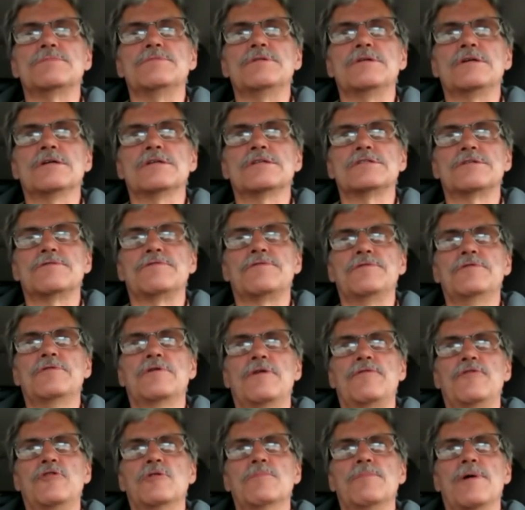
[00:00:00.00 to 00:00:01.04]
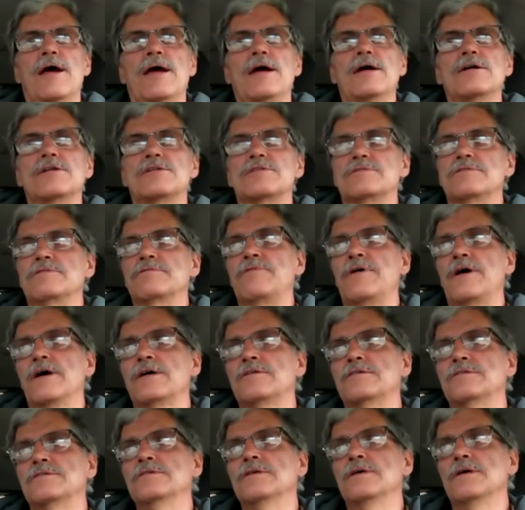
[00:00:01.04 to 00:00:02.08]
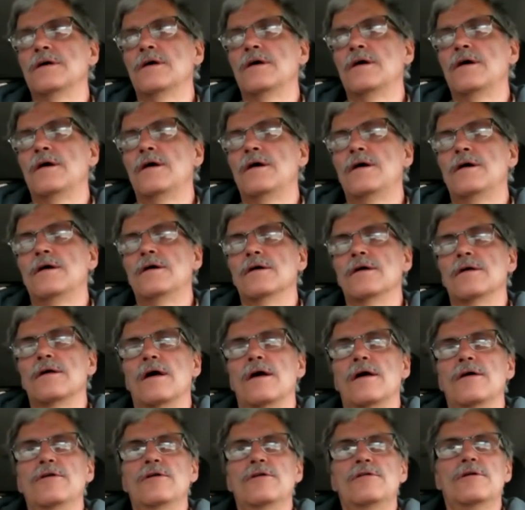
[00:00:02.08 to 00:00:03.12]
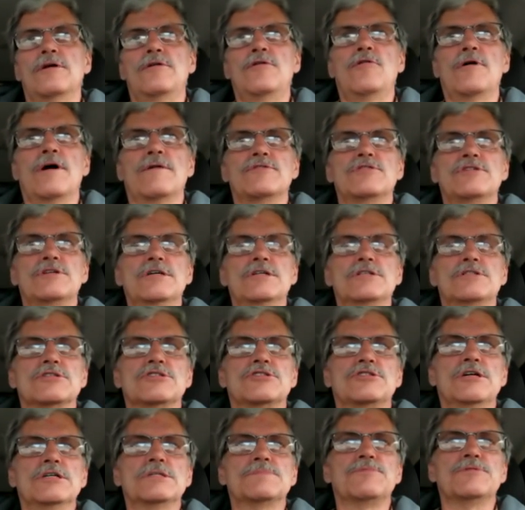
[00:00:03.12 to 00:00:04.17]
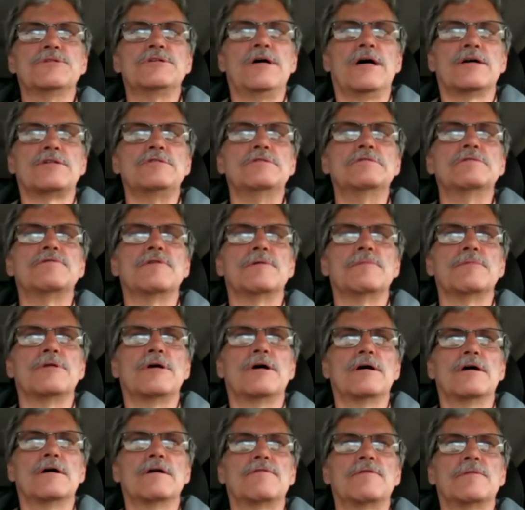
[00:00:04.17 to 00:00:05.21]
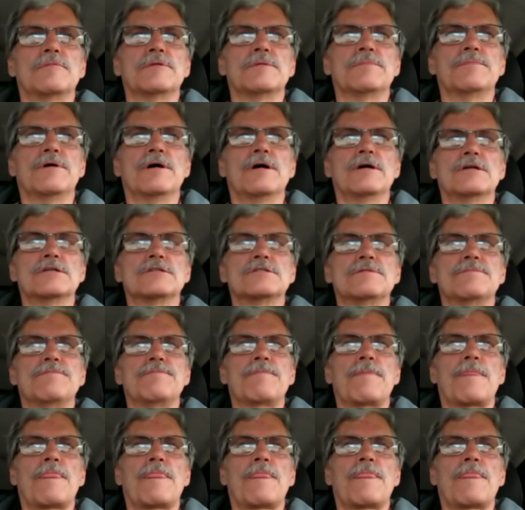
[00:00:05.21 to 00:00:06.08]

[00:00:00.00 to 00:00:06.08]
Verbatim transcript: Because if you if your blankets are infected, yeah, and you, you have sheets, the sheets protect you from the, from the bugs.